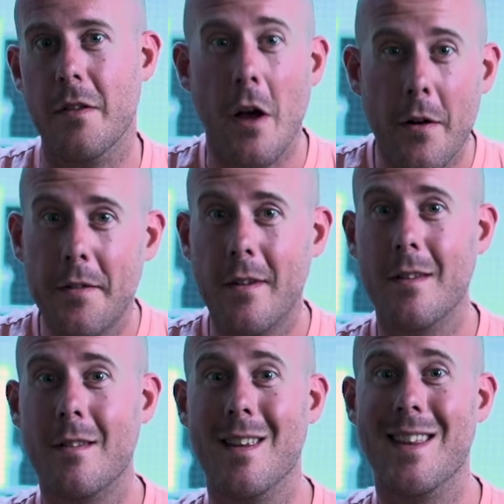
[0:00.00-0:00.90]
The
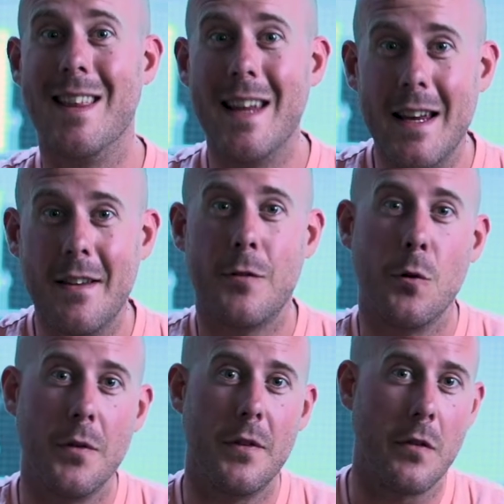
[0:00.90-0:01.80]
answers to these
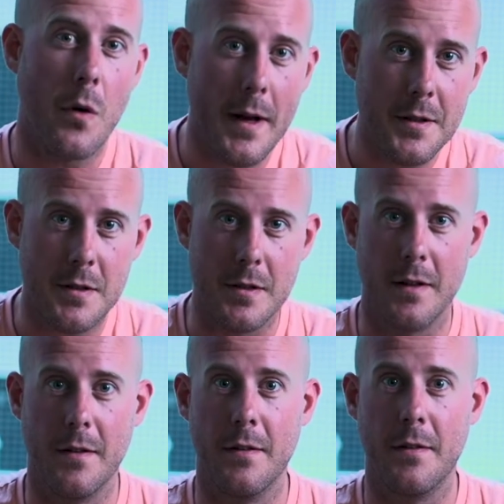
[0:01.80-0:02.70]
sorts of
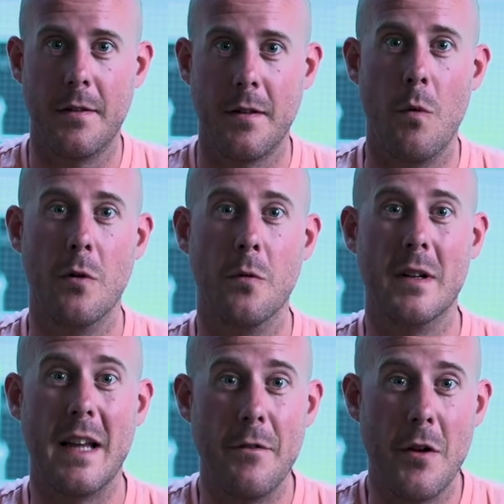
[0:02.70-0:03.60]
questions will
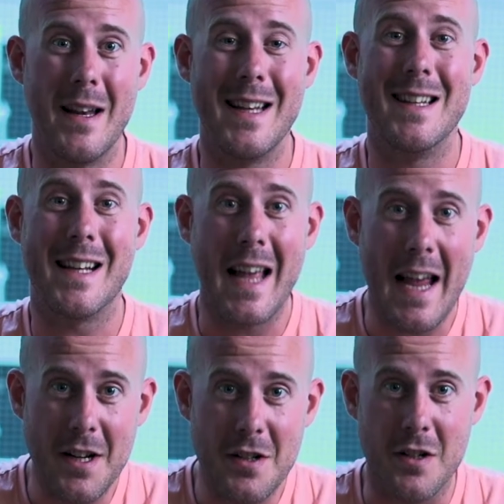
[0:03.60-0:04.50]
give you an
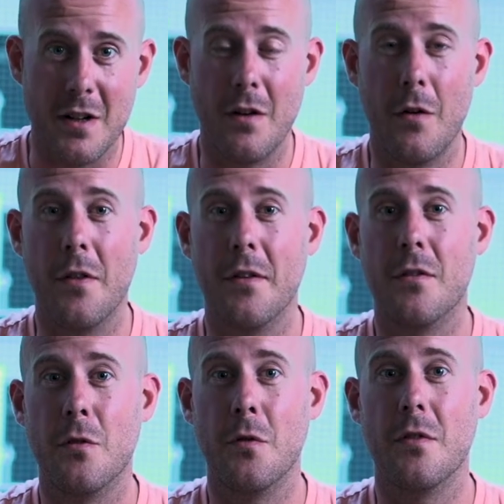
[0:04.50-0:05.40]
indication of the
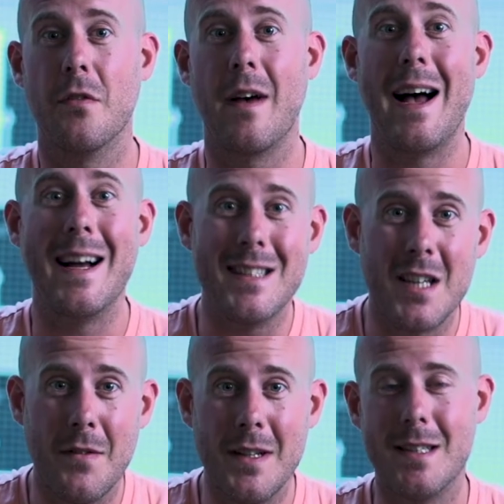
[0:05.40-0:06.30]
sorts of
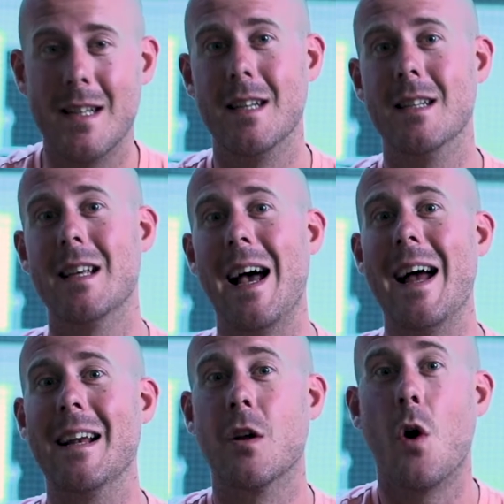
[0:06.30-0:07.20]
activities
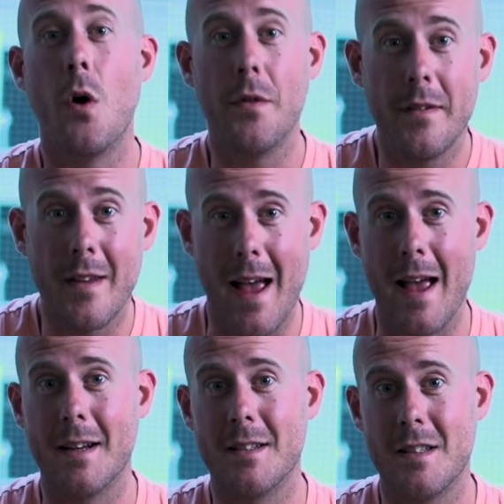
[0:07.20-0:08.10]
and
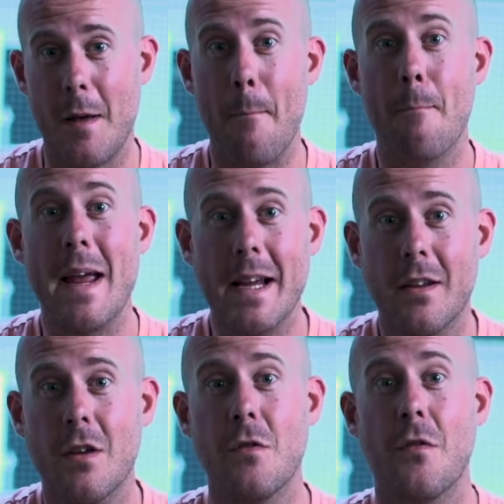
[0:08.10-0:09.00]
contexts that
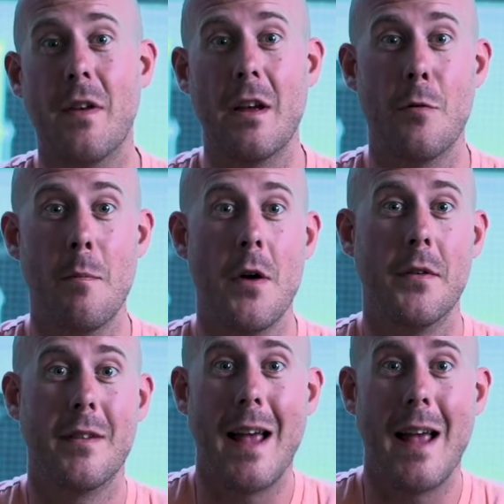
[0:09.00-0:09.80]
make you feel most